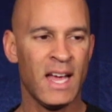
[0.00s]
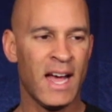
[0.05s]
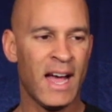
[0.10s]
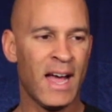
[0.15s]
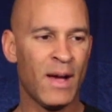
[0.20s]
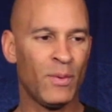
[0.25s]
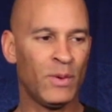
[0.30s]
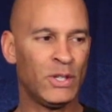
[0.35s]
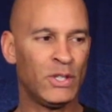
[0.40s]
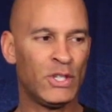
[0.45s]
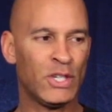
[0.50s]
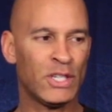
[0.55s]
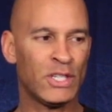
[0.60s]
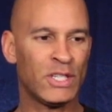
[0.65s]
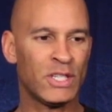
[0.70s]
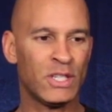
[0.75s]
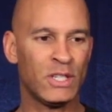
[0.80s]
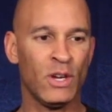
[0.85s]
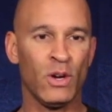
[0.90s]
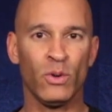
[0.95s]
I would
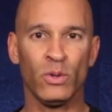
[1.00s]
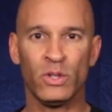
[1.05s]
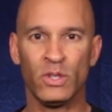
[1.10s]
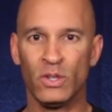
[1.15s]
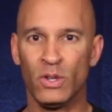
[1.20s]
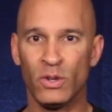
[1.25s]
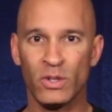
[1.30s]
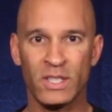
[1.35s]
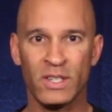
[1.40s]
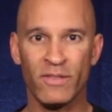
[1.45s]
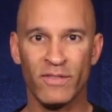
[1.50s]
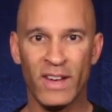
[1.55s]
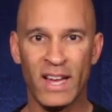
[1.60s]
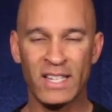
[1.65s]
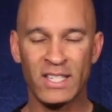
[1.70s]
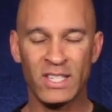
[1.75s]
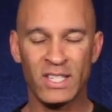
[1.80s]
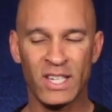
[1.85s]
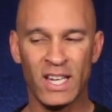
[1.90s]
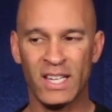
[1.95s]
just go to those
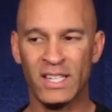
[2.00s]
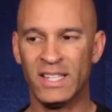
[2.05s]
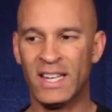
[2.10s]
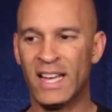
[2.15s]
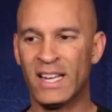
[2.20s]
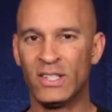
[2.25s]
events and